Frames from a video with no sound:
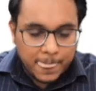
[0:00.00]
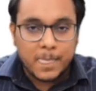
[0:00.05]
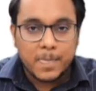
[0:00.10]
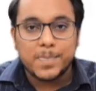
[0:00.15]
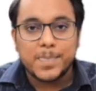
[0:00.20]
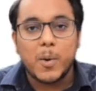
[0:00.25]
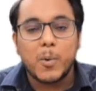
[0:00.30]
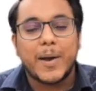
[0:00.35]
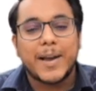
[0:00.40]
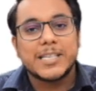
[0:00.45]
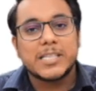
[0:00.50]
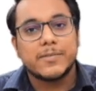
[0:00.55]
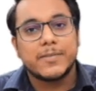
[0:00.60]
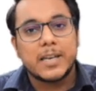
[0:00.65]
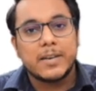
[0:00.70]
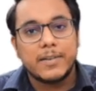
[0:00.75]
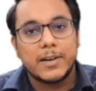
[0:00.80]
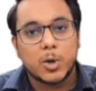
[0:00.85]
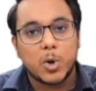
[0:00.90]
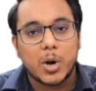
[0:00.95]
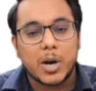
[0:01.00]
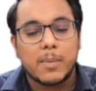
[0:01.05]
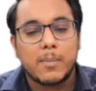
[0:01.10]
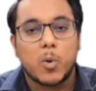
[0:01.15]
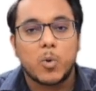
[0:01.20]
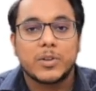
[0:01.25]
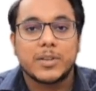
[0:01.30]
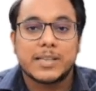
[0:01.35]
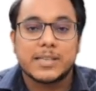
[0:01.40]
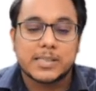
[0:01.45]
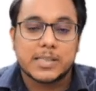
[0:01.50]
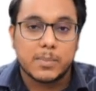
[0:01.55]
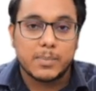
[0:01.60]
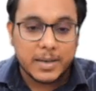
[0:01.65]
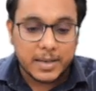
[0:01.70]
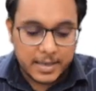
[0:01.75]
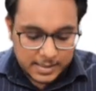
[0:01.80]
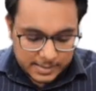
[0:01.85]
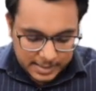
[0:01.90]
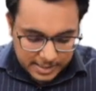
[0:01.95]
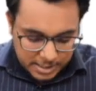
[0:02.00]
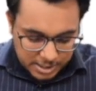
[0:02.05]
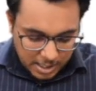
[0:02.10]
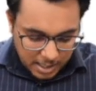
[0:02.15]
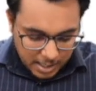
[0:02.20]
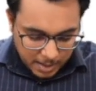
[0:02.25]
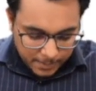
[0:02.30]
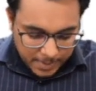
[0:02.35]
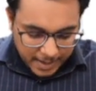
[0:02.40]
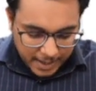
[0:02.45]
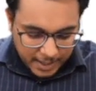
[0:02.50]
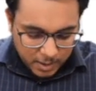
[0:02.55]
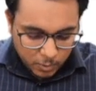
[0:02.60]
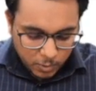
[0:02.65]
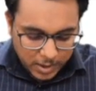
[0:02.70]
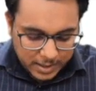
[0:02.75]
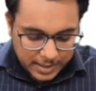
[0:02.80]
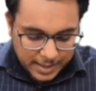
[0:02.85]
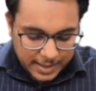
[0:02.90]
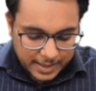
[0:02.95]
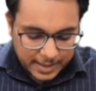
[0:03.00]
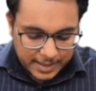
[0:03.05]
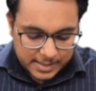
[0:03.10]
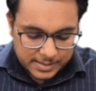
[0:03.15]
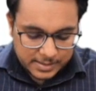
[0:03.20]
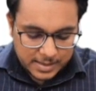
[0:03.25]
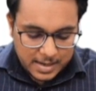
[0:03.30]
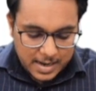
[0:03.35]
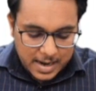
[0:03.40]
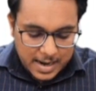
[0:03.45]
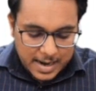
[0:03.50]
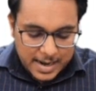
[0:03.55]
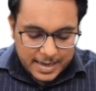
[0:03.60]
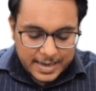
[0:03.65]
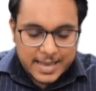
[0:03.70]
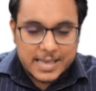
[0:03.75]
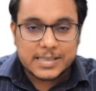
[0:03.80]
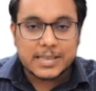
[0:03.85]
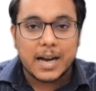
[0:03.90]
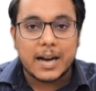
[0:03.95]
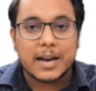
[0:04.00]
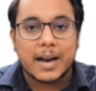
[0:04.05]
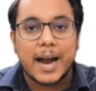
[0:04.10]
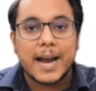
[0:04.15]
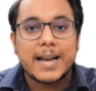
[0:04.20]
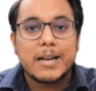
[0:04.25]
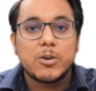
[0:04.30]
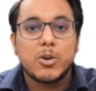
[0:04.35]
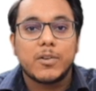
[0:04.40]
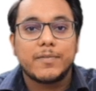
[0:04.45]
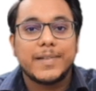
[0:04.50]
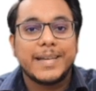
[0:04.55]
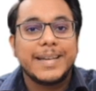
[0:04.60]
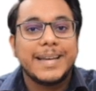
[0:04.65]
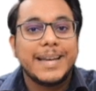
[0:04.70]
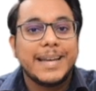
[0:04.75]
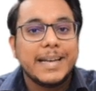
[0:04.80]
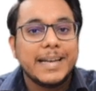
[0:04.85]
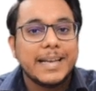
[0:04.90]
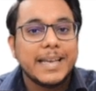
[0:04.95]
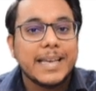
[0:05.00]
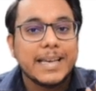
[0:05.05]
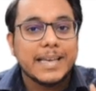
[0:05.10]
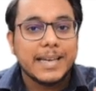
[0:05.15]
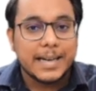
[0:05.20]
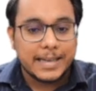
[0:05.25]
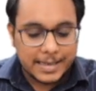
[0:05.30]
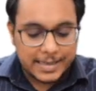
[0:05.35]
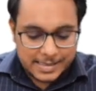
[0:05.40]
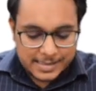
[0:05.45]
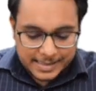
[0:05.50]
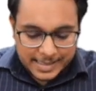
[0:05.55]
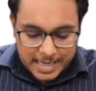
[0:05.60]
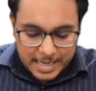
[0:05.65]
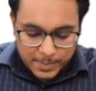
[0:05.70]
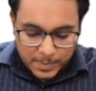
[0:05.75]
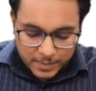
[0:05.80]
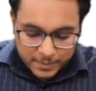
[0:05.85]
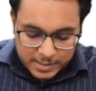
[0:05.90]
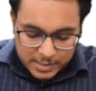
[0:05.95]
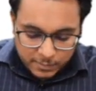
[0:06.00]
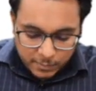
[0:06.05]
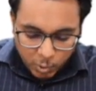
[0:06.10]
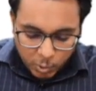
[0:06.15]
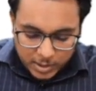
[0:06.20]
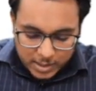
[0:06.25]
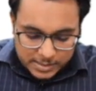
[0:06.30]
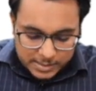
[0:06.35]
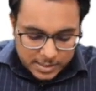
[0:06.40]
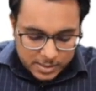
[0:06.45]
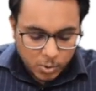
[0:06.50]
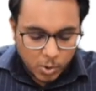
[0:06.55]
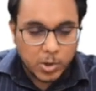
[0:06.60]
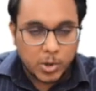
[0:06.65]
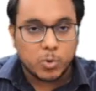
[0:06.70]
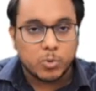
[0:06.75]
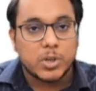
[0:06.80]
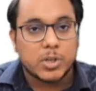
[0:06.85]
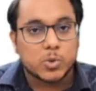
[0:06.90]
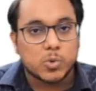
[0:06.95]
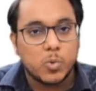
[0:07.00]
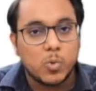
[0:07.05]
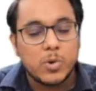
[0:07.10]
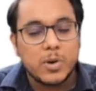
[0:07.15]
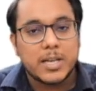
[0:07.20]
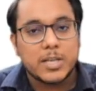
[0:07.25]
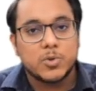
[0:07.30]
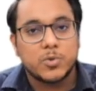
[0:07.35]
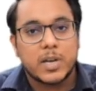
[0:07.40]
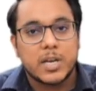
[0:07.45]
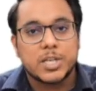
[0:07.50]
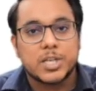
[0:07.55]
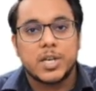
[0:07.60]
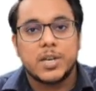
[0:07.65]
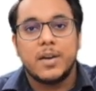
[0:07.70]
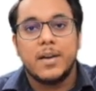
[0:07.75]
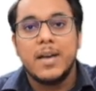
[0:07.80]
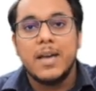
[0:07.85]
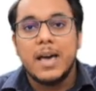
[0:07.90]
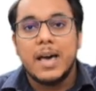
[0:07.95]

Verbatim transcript: Now guys, when we talk about the Samagra Shiksha Abhiyan, what it is a kind of an integrated scheme which focuses on the school education